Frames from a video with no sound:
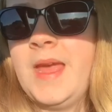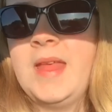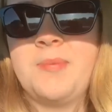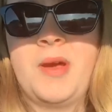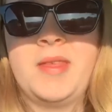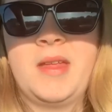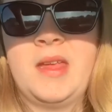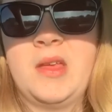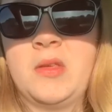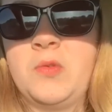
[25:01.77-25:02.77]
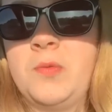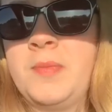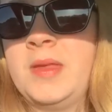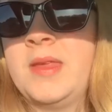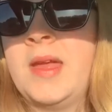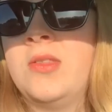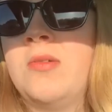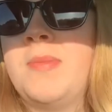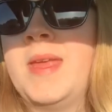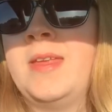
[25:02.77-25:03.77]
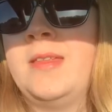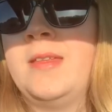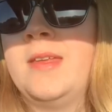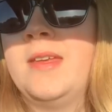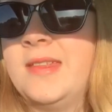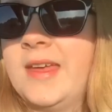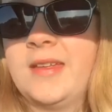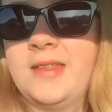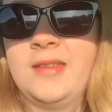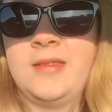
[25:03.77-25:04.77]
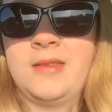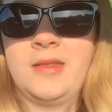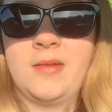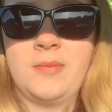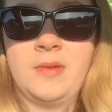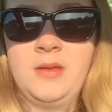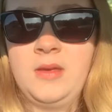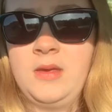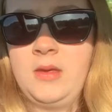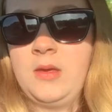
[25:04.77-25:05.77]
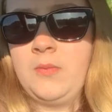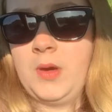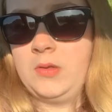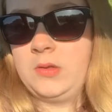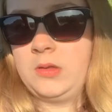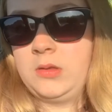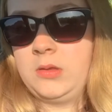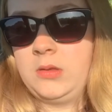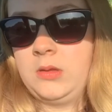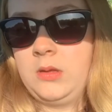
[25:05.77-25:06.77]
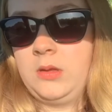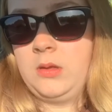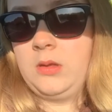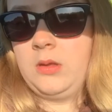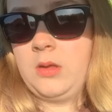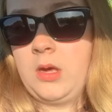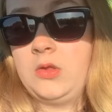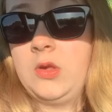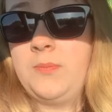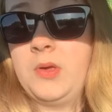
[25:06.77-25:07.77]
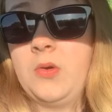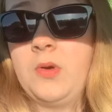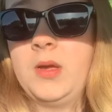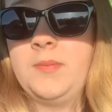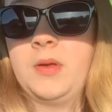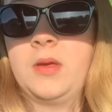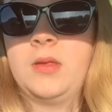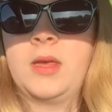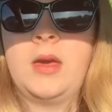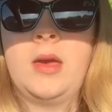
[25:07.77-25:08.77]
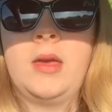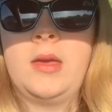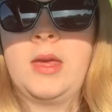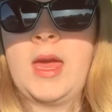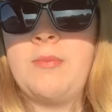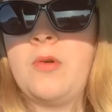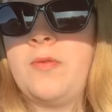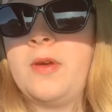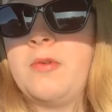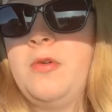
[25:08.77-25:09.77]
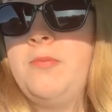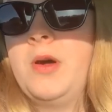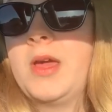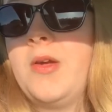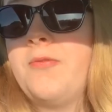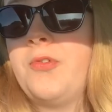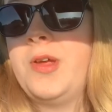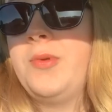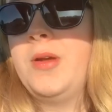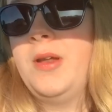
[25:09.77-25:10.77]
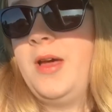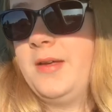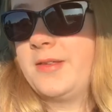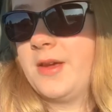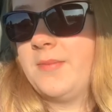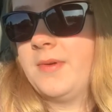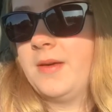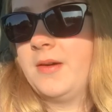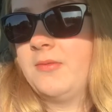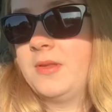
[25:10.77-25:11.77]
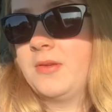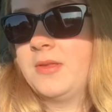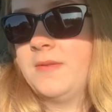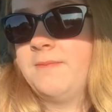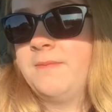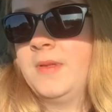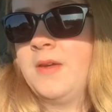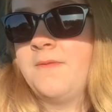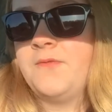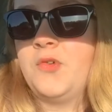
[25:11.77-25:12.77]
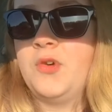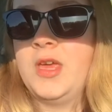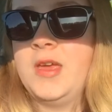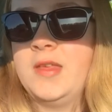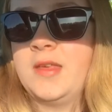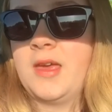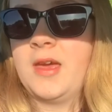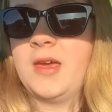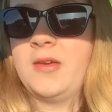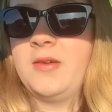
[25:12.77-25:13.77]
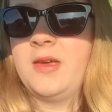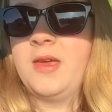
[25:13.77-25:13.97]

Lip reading: As Brett said, he doesn't want me to end up being addicted to them, which I should be alright, because I came off it on my own free will last time that I was on them 4 years ago,